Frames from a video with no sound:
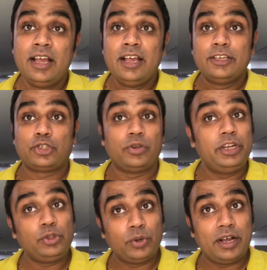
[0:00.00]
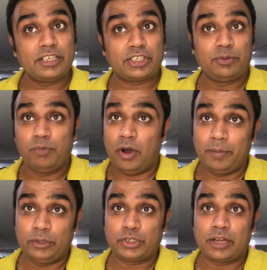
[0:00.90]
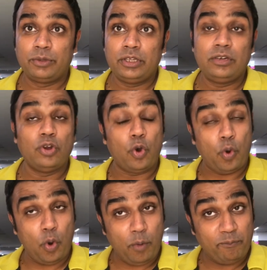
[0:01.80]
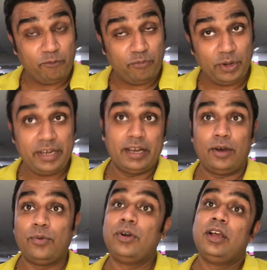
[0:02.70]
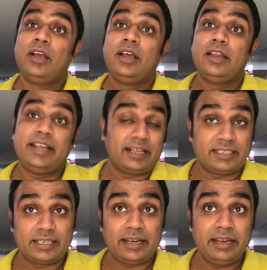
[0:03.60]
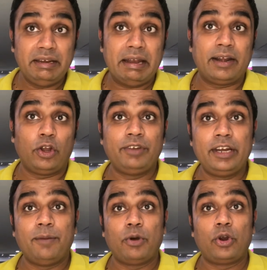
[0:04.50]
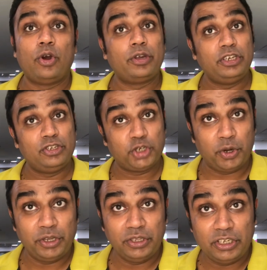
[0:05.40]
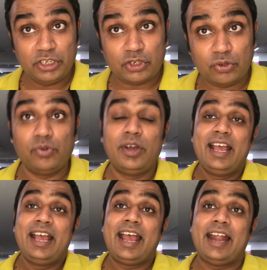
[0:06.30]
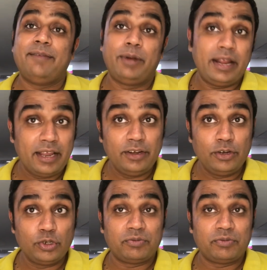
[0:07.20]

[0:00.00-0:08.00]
So Neetu Gangas, Mohammad Hussamuddin, hopefully now Nikhat Zareen and Lovlina Borgohain join these two. And breaking news,